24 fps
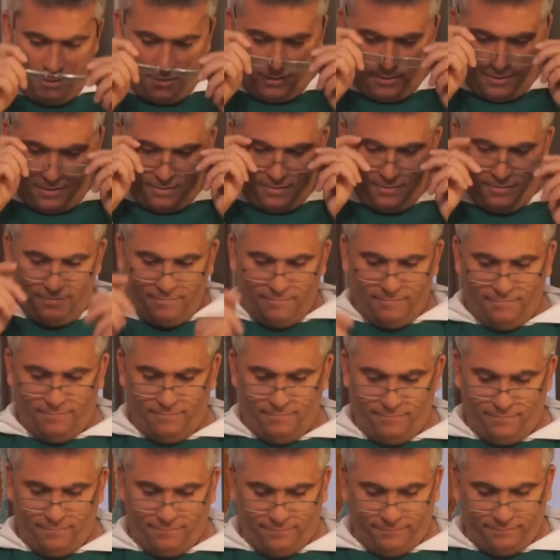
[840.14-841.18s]

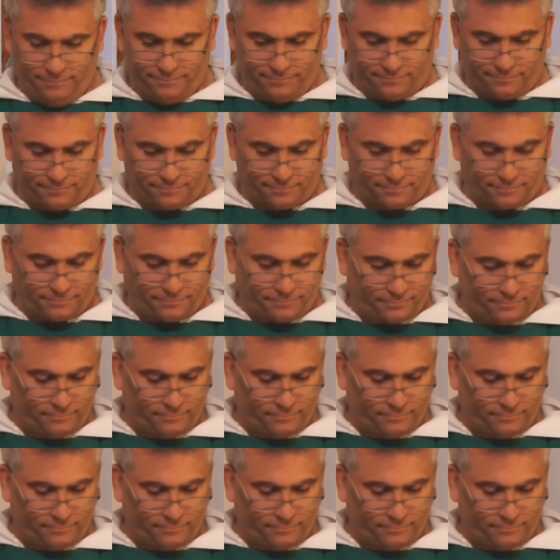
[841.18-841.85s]
No one is speaking in this clip.